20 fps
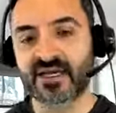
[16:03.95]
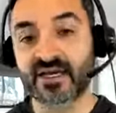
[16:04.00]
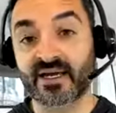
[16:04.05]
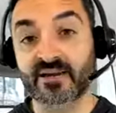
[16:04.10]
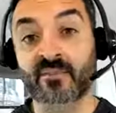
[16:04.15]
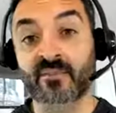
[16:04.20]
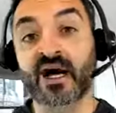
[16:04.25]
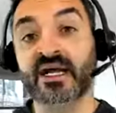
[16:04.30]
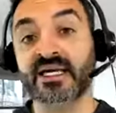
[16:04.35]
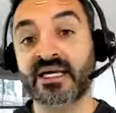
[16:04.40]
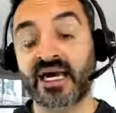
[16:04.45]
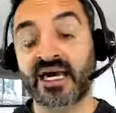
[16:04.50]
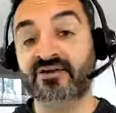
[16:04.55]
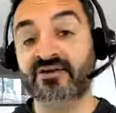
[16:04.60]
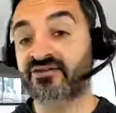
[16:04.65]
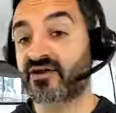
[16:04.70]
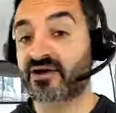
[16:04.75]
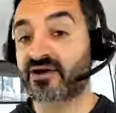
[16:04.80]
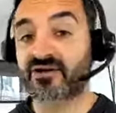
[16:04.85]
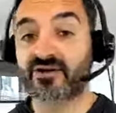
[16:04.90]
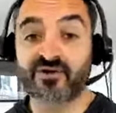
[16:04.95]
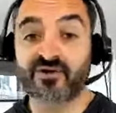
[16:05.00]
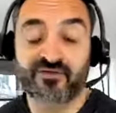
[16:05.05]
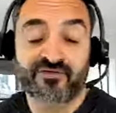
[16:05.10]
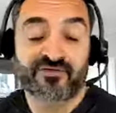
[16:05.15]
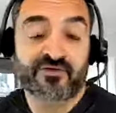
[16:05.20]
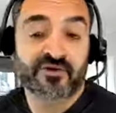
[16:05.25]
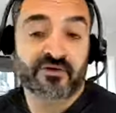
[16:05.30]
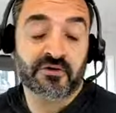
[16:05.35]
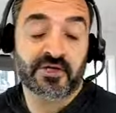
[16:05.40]
in my case, I don't know
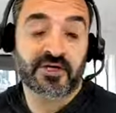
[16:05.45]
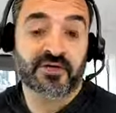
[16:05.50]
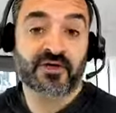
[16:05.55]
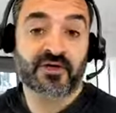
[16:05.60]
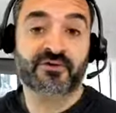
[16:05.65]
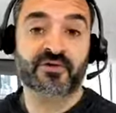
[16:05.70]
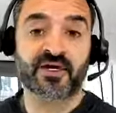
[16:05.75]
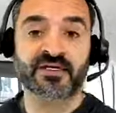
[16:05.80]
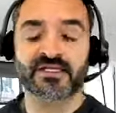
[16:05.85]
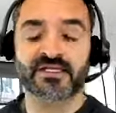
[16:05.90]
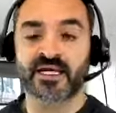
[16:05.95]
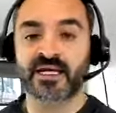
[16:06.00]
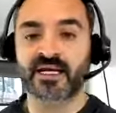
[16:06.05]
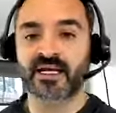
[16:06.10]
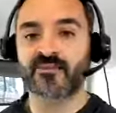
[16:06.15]
if you, you can resonate,